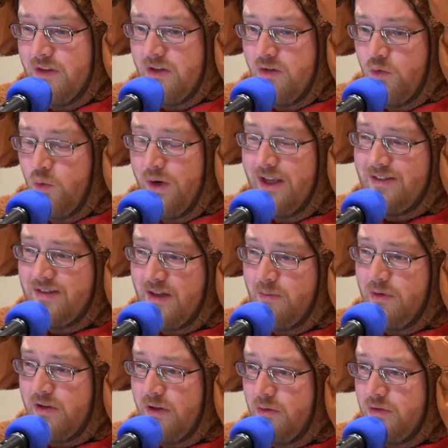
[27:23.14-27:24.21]
We
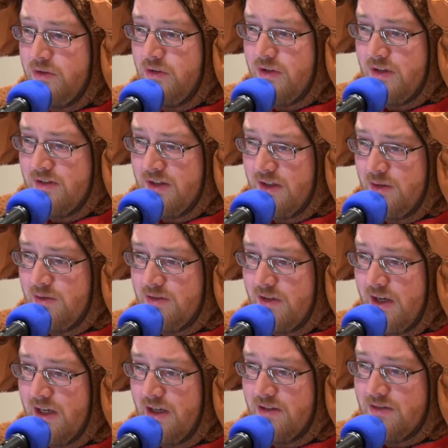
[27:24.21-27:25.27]
typically will do continuous
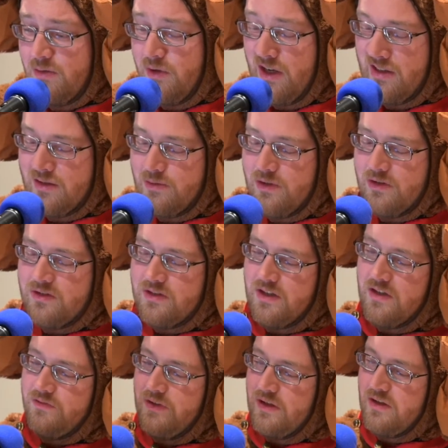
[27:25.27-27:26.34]
lighting, so we got some of those
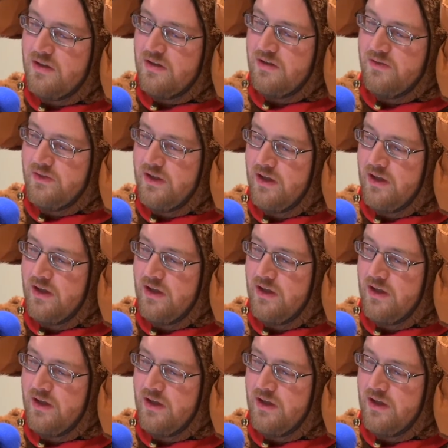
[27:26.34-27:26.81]
CFL,